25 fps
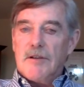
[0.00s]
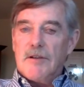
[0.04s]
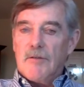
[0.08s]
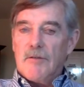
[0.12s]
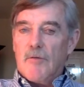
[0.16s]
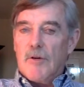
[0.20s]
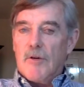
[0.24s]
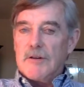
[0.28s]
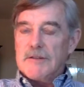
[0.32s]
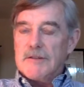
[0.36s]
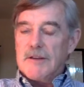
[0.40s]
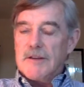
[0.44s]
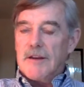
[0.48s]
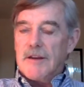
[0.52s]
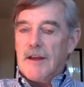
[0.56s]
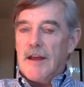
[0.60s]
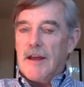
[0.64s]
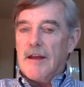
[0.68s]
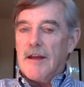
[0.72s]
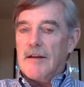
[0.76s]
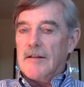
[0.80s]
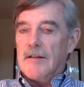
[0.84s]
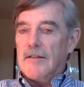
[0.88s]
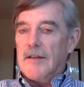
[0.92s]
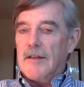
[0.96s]
you once
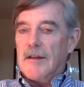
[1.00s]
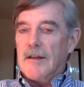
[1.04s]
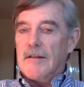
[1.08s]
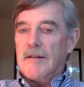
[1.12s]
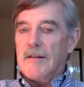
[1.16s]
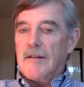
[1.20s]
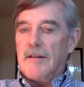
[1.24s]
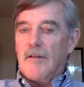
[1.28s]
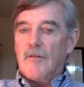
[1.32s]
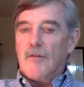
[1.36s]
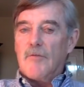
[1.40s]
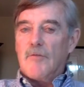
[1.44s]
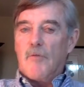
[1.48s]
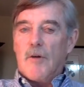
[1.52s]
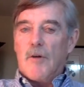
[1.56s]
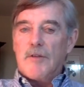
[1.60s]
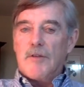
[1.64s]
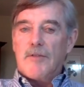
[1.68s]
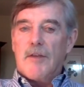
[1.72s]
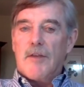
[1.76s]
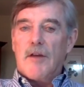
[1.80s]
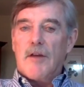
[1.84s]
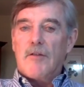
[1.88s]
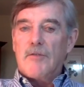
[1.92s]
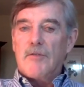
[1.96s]
again, in that what
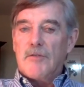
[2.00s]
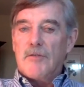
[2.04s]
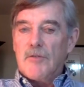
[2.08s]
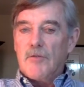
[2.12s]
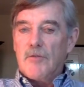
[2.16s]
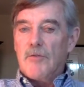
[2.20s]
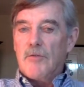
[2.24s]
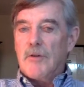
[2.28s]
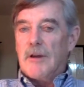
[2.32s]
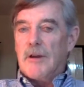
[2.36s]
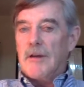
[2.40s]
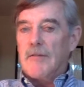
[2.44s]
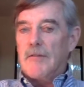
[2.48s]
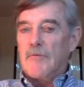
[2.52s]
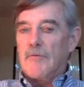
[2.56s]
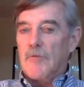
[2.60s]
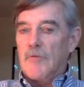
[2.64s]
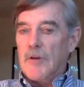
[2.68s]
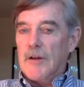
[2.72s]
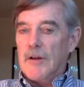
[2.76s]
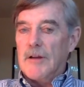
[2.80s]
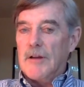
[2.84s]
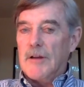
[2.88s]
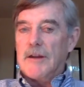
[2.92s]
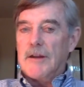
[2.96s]
they're doing
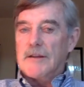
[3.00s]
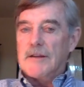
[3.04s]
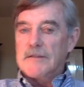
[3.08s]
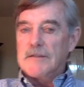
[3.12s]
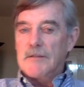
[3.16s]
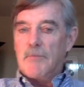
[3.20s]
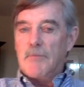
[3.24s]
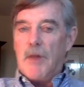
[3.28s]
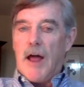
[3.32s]
really is a